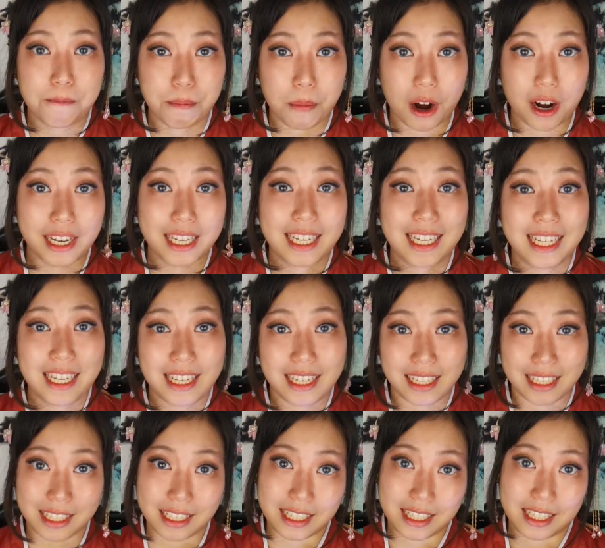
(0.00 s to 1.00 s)
Marquis
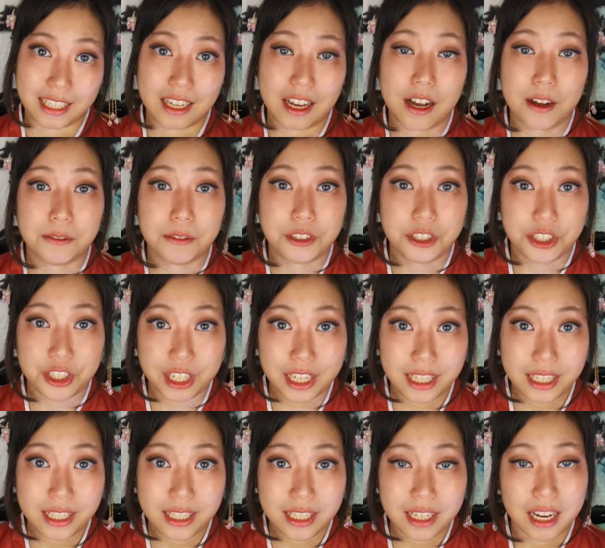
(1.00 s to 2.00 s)
Yi of
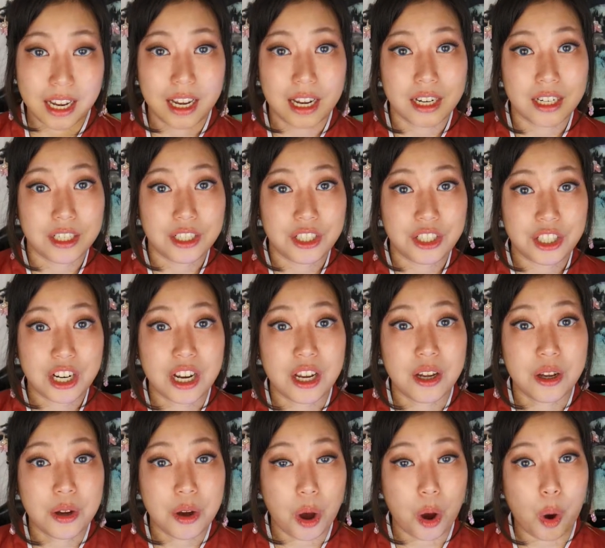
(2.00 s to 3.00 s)
Zeng,
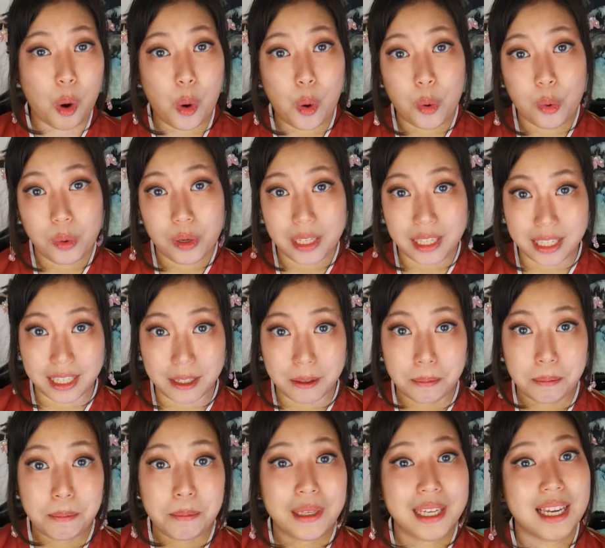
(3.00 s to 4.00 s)
Zeng Hou Yi
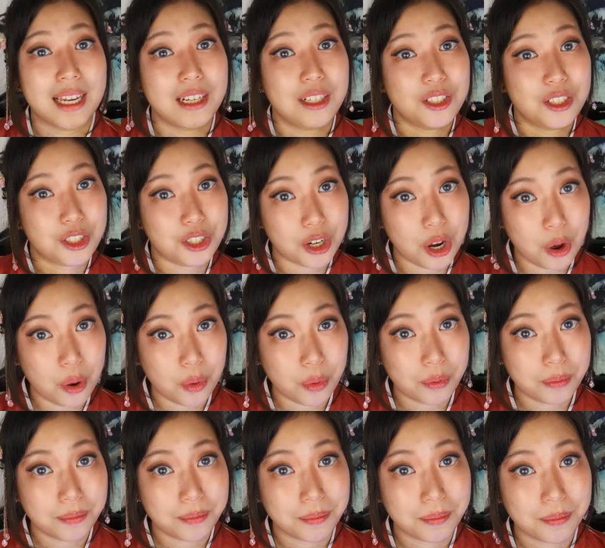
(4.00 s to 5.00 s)
Bianzhong.
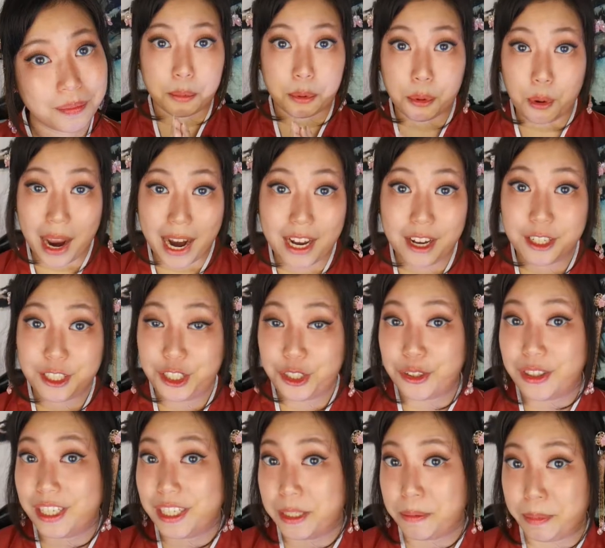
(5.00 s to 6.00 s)
Prior to
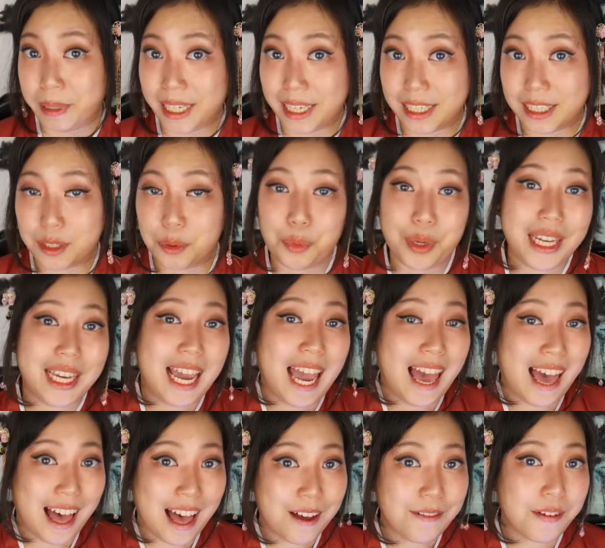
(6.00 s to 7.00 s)
this piece, we
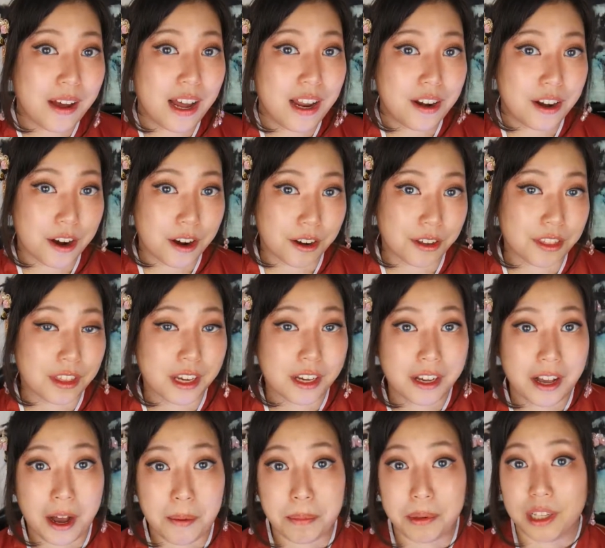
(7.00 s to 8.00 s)
have unearthed a
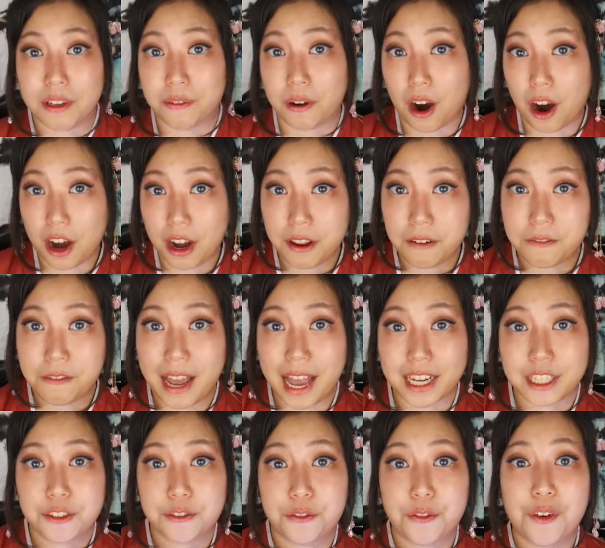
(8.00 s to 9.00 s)
couple of
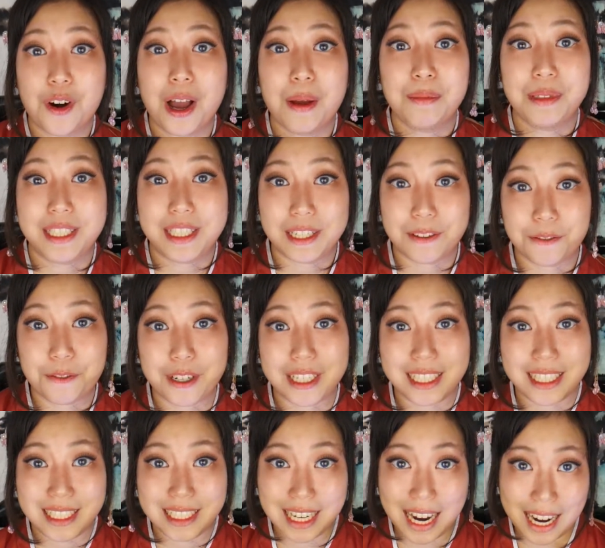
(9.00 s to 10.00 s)
artifacts from
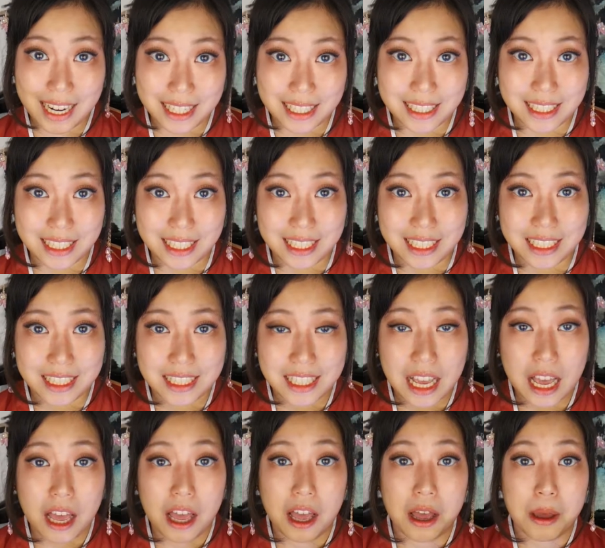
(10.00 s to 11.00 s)
different dynasties,
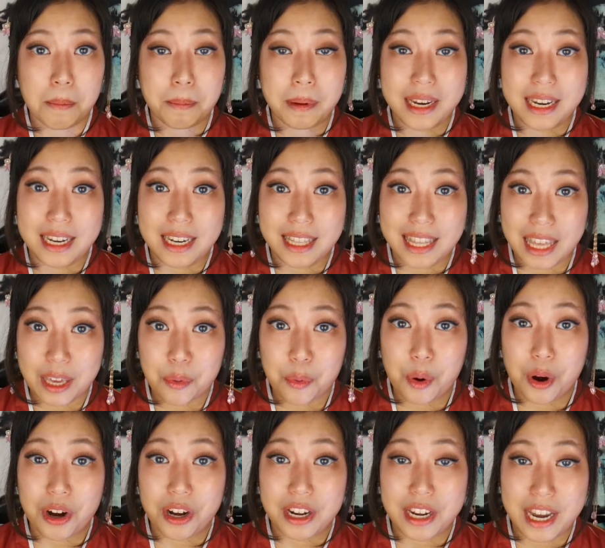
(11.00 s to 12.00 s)
but they
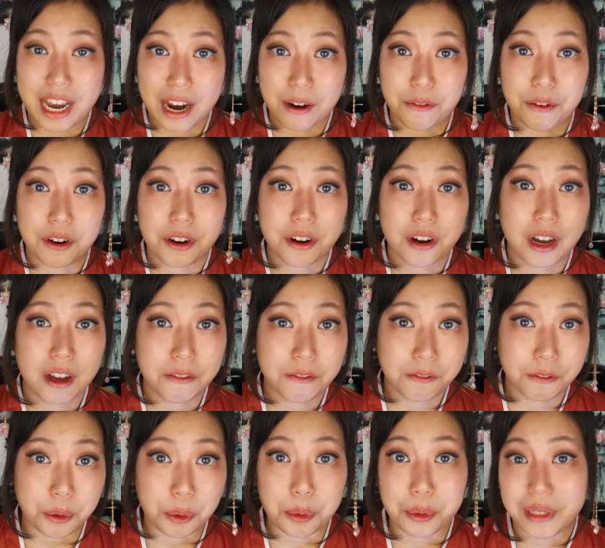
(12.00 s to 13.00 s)
were never a
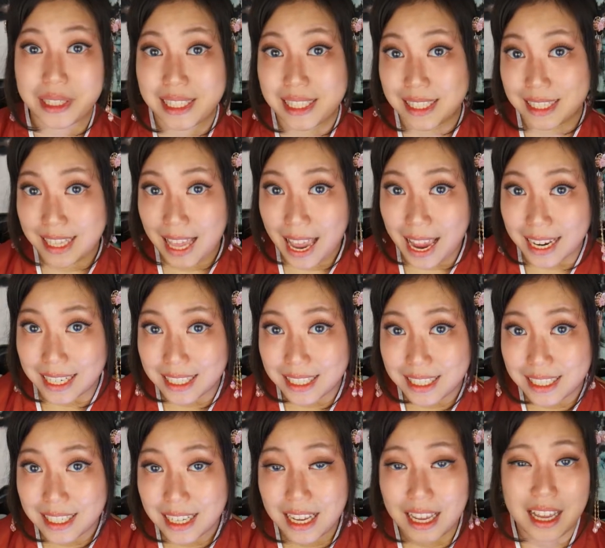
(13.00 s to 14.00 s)
full
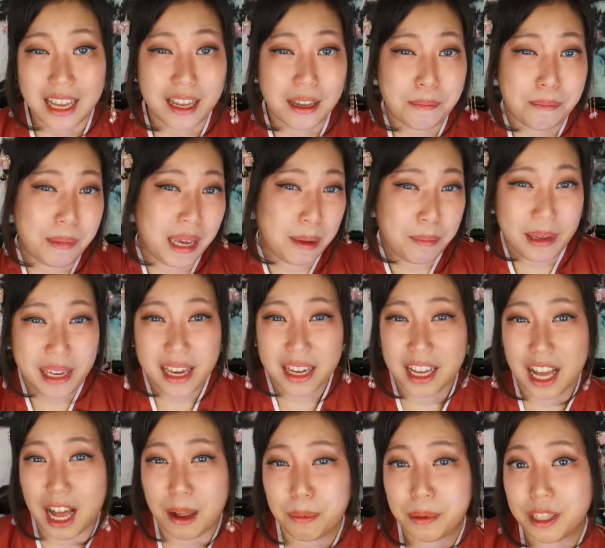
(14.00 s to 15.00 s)
set. Maybe a
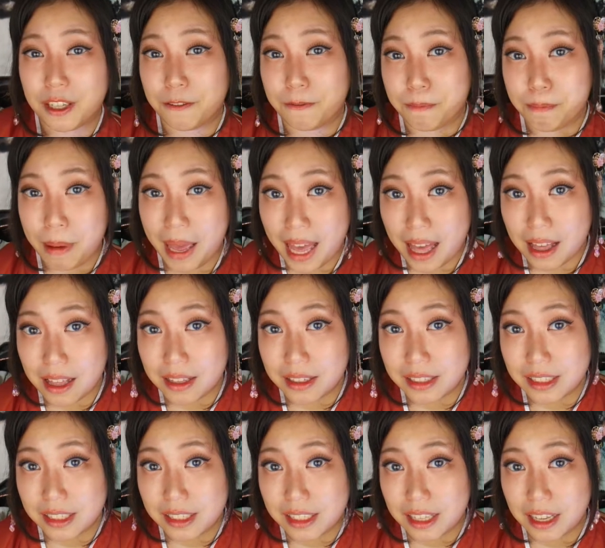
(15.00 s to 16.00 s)
couple of
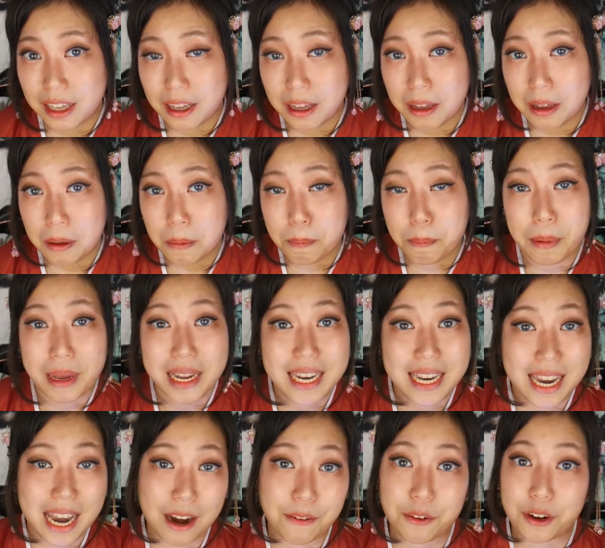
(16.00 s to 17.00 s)
bells, but
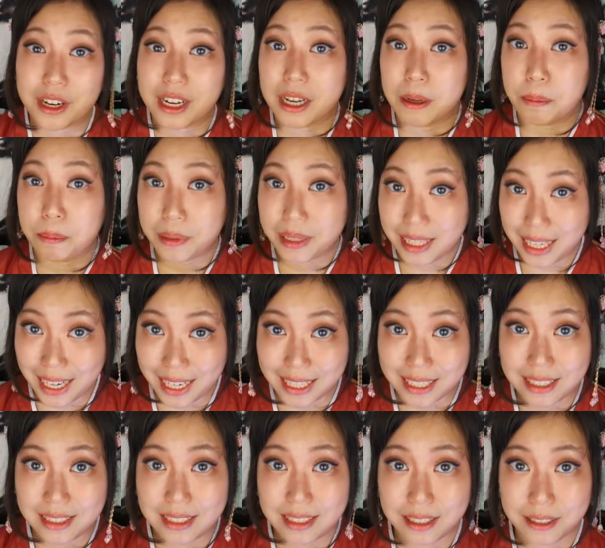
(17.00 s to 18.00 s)
never
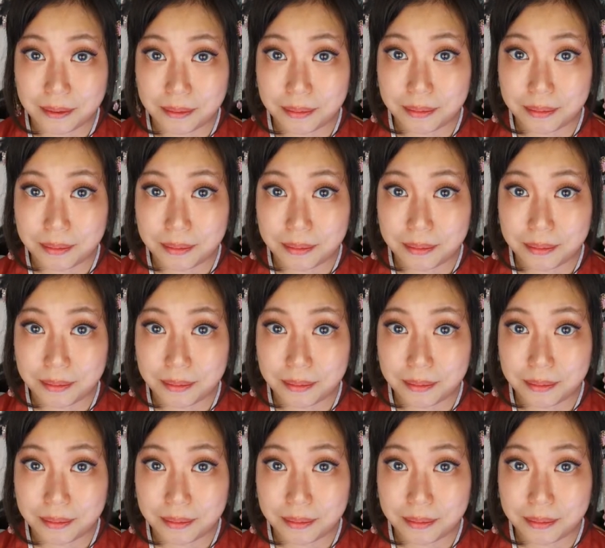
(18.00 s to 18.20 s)
complete.